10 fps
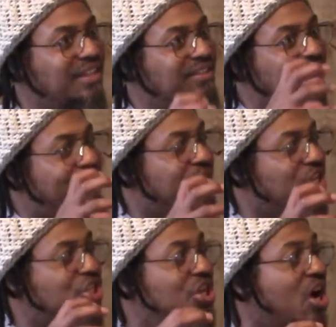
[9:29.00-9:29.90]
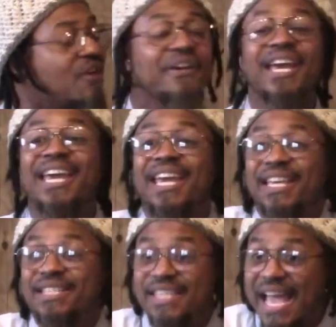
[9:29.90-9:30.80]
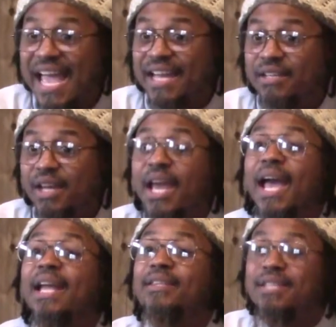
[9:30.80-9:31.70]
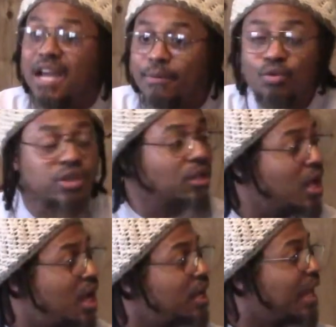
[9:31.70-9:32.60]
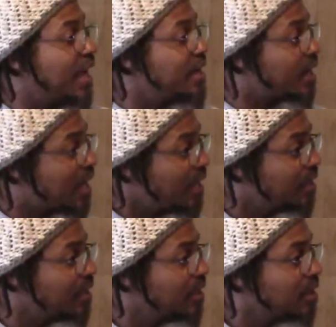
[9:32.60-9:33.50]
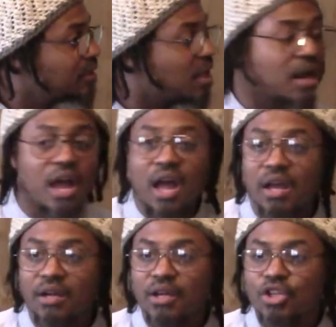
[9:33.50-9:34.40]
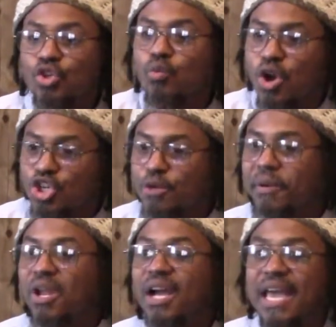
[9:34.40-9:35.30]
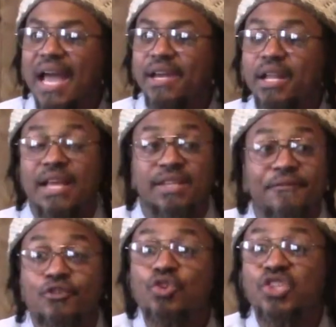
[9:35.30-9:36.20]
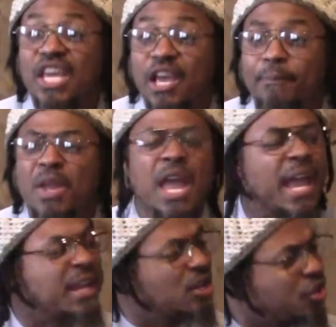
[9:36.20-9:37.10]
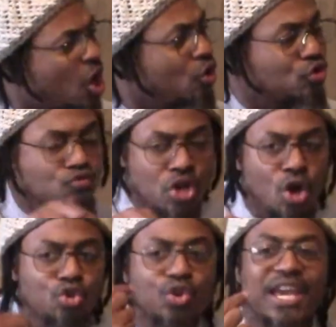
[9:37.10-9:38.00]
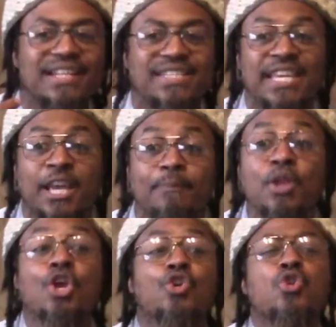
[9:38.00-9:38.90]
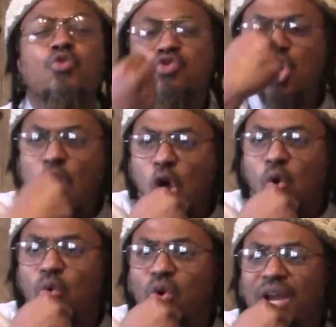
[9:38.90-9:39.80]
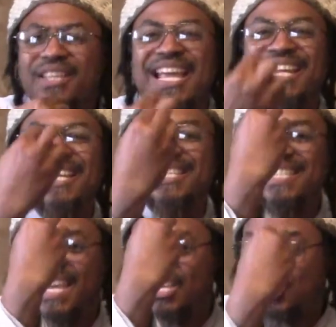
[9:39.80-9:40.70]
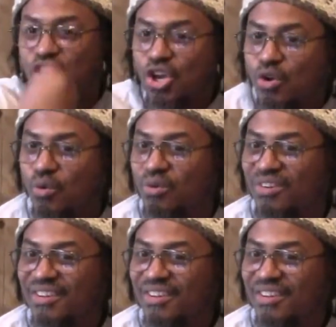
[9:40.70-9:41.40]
definition of ihsan. And ta'budu Allah ka'annaka tarah. To worship Allah as if you see Him. And though you know you can't see Him, you know that He sees you.